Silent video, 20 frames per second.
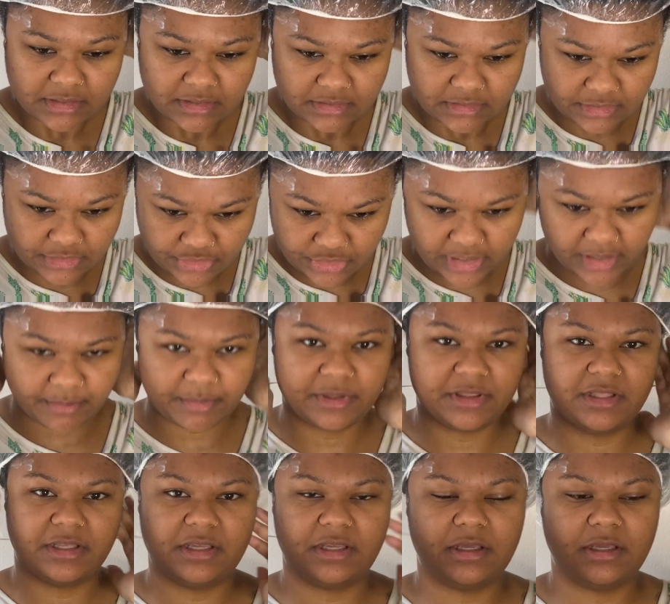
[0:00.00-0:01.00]
to trap in
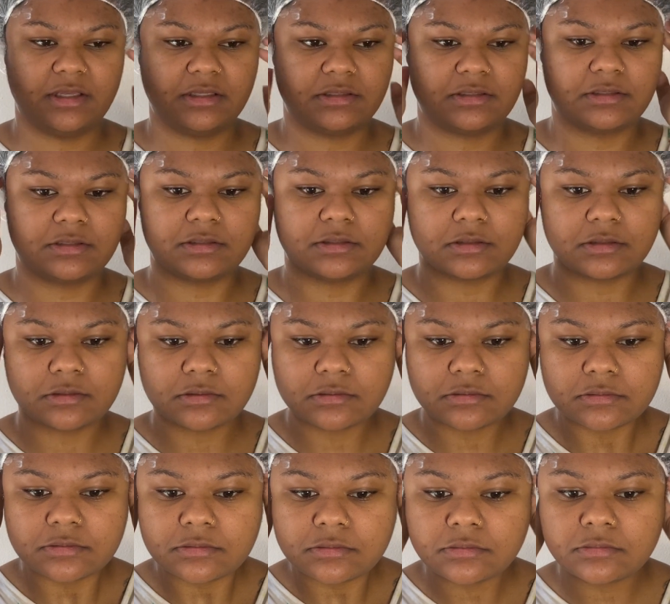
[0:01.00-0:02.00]
the heats.
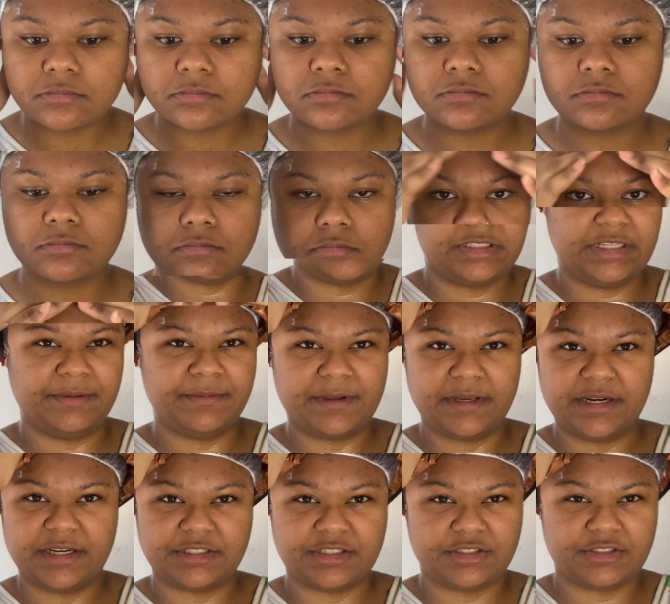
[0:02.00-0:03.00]
Deep
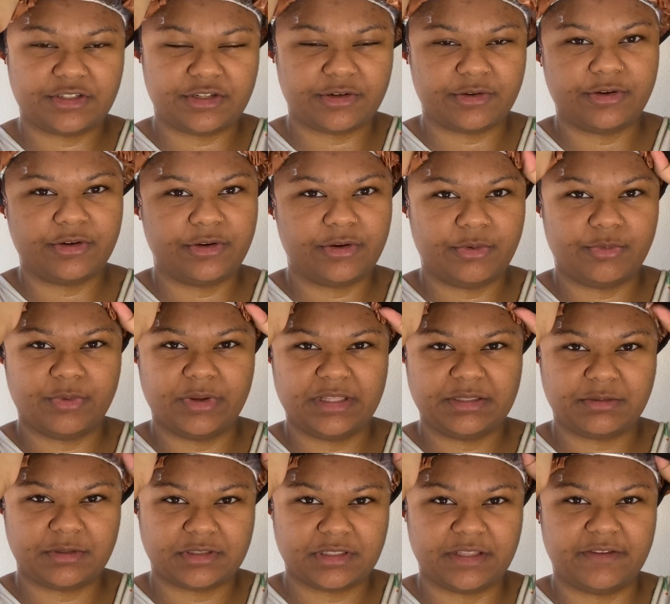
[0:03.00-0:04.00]
conditioners, you're really
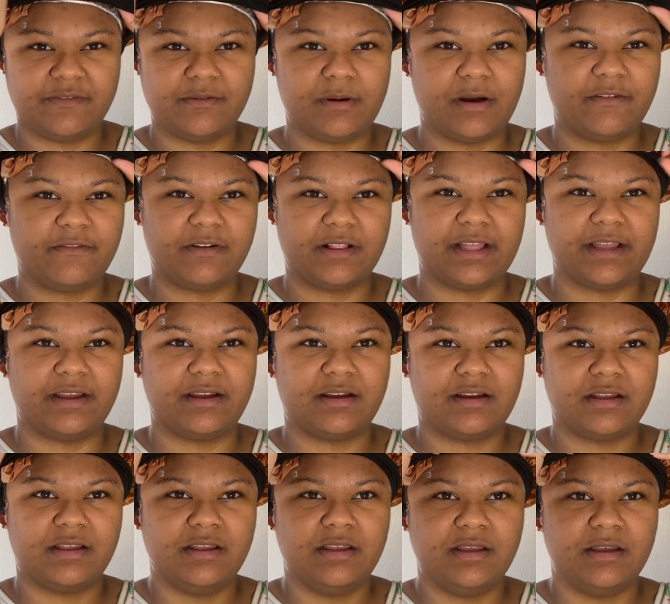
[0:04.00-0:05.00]
supposed to leave them on for
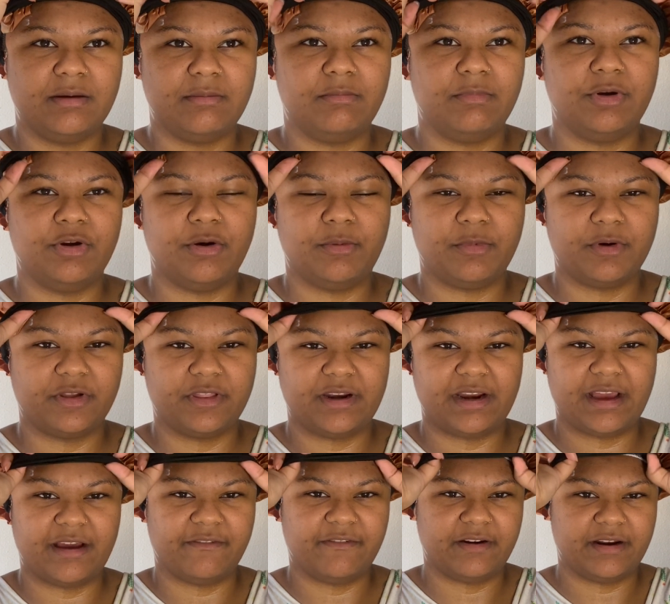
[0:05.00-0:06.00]
like no more than
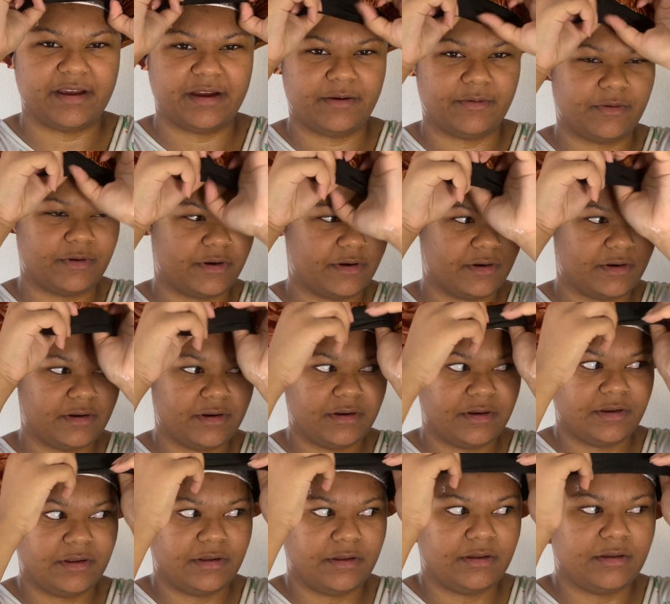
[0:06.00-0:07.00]
half an hour,
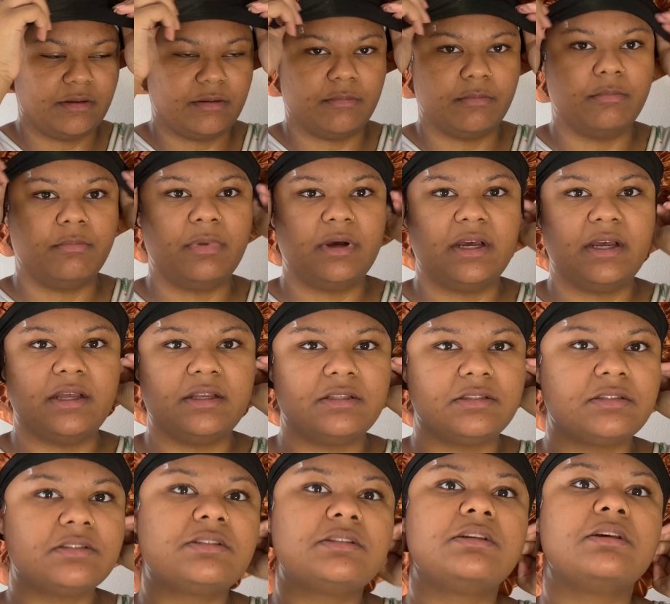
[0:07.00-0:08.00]
but
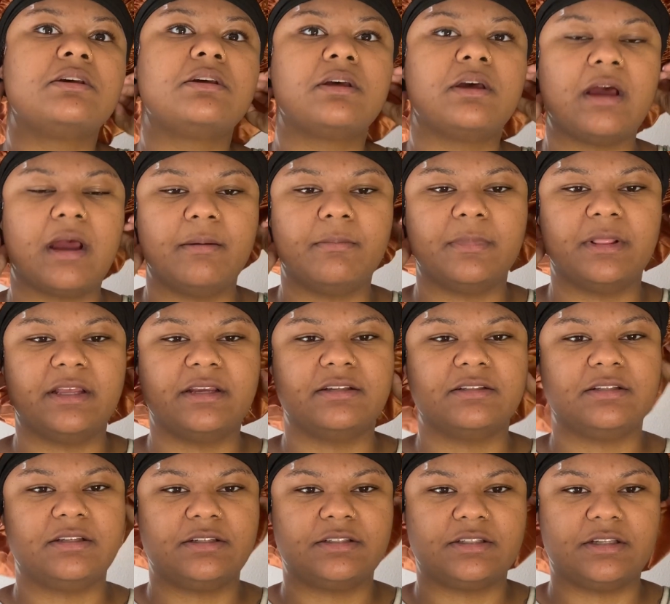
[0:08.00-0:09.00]
I'm
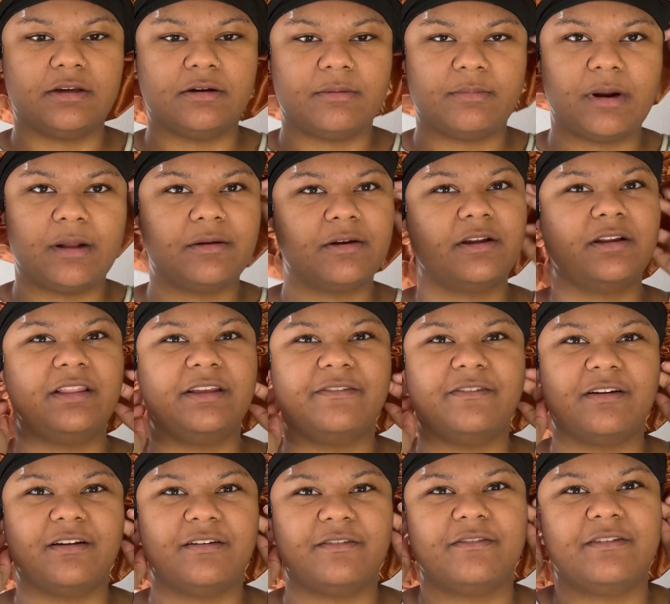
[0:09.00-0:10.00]
lazy, so I'm probably gonna leave
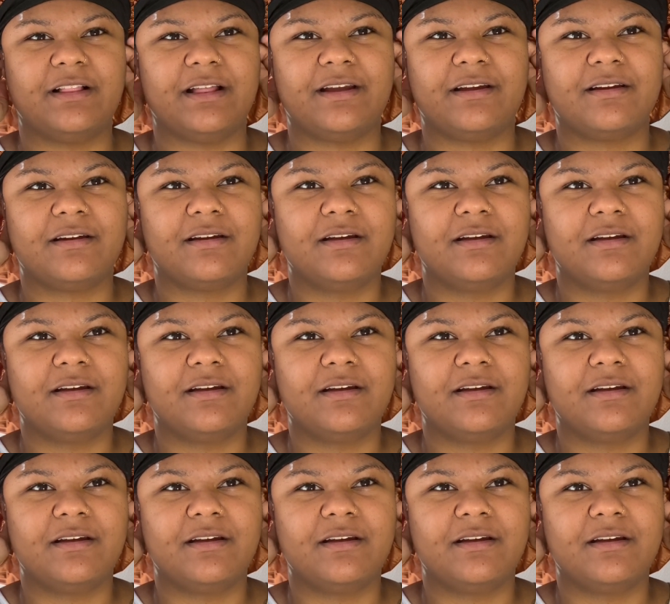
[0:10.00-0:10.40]
it on for like